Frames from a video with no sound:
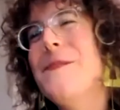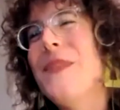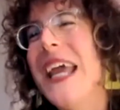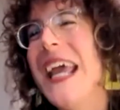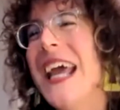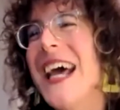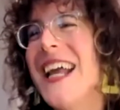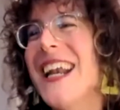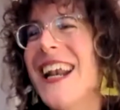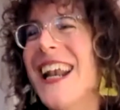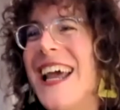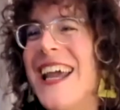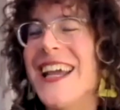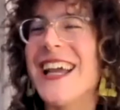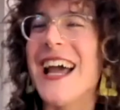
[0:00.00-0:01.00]
And
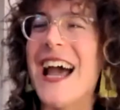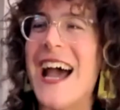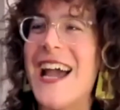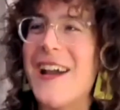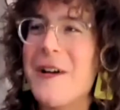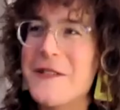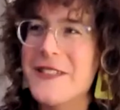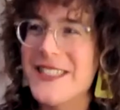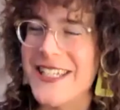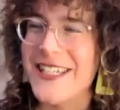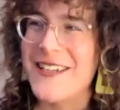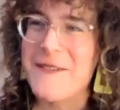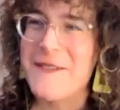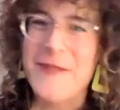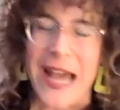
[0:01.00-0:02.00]
like, I
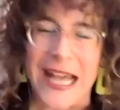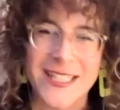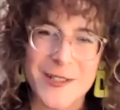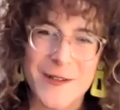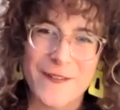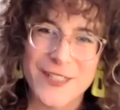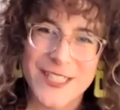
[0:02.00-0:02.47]
hosted a Passover